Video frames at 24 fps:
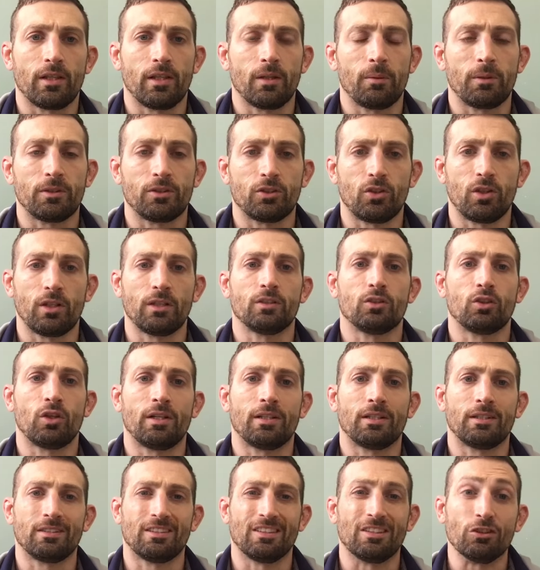Think about strength
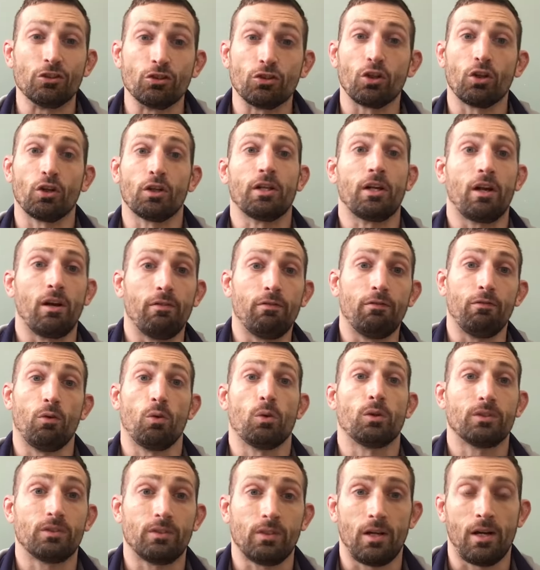training as exerting a
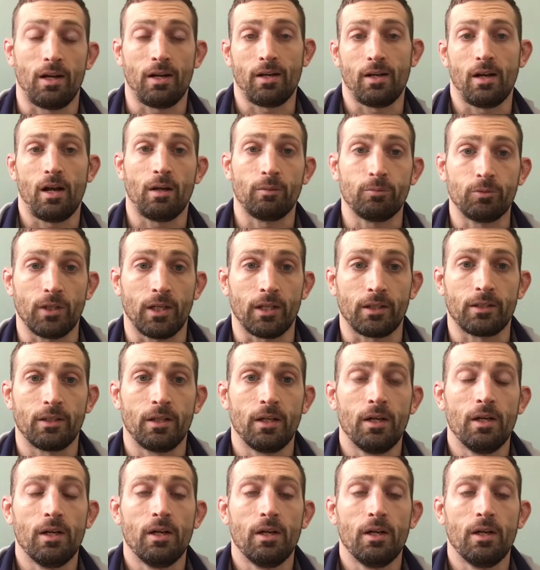force on an object.